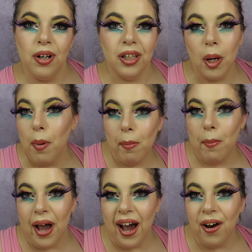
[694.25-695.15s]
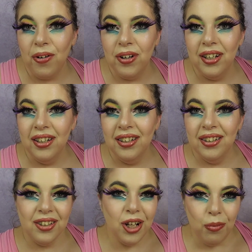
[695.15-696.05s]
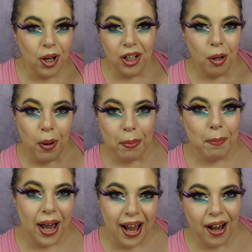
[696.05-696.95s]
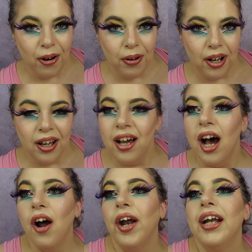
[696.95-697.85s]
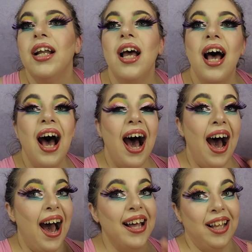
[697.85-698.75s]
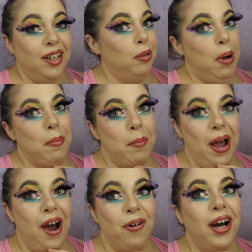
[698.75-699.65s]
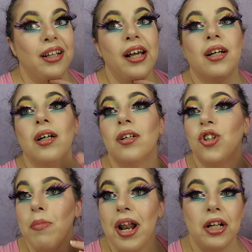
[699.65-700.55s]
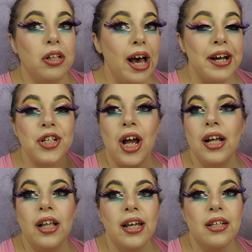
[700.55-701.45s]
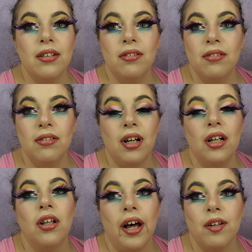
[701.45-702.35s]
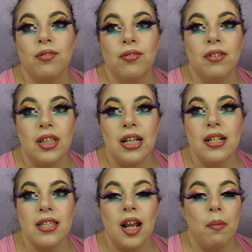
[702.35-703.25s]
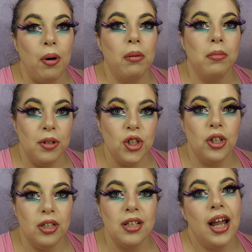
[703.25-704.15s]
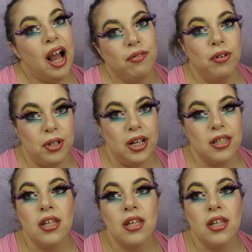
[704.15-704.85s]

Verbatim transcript: Little pop of Pow. You don't want a little pop of Pow? All right, I like a little of Pow. I like a dramatic lash. I like a lot of things that I probably shouldn't. I have no taste.